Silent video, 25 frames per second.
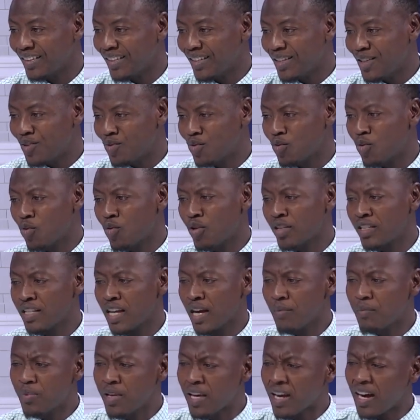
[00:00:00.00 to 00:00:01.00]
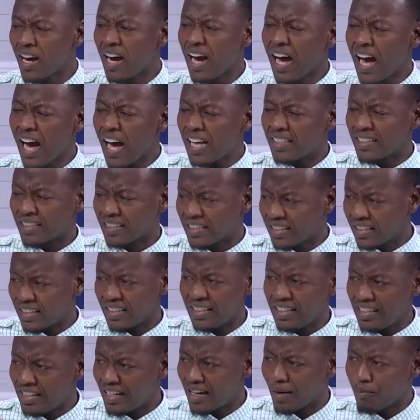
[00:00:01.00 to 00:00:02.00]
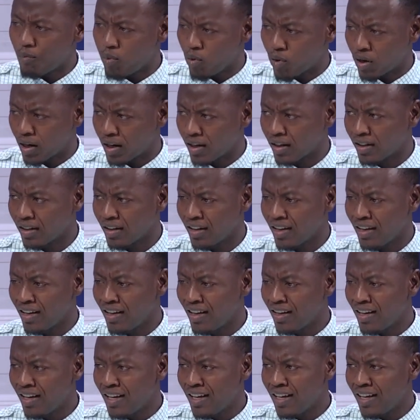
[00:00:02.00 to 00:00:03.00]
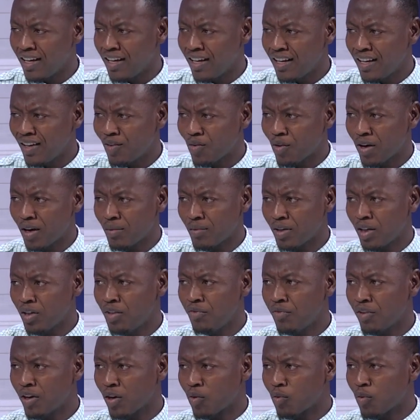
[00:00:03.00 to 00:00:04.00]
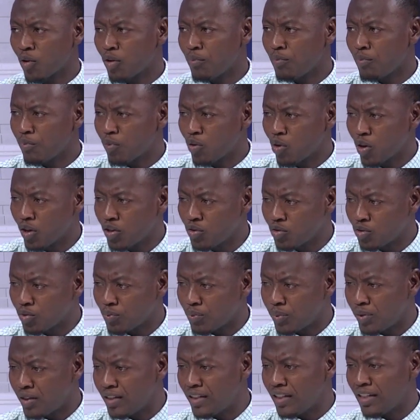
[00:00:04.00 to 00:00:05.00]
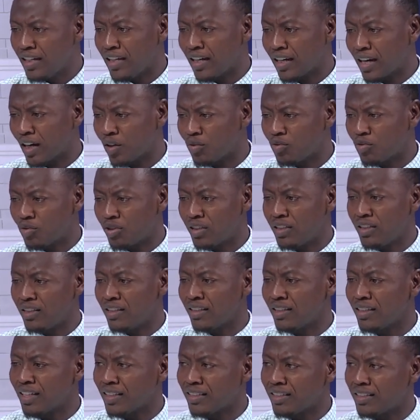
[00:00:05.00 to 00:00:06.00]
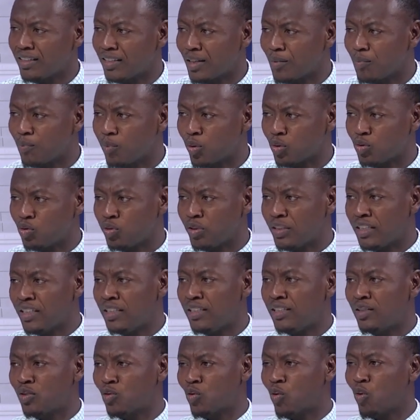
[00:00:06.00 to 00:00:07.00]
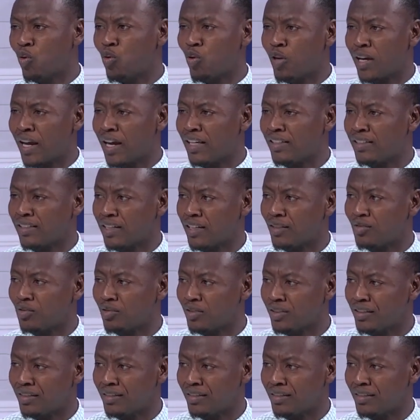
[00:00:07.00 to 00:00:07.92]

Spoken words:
So Kwesi Appiah asked in that book, what about if you are going to play in a country that is a Portuguese colonized country?